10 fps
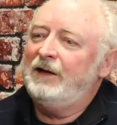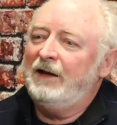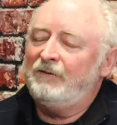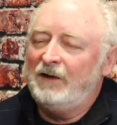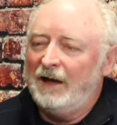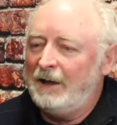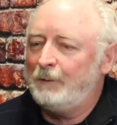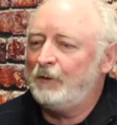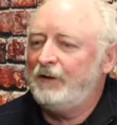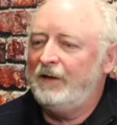if ninety
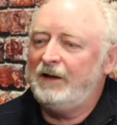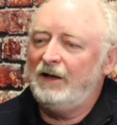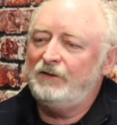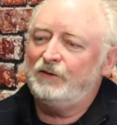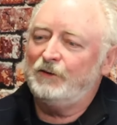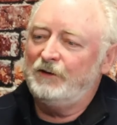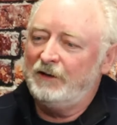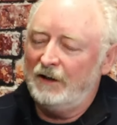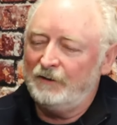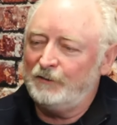percent of the cases are
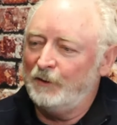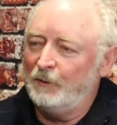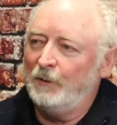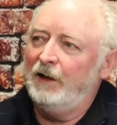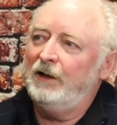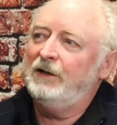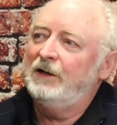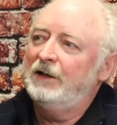done a certain way,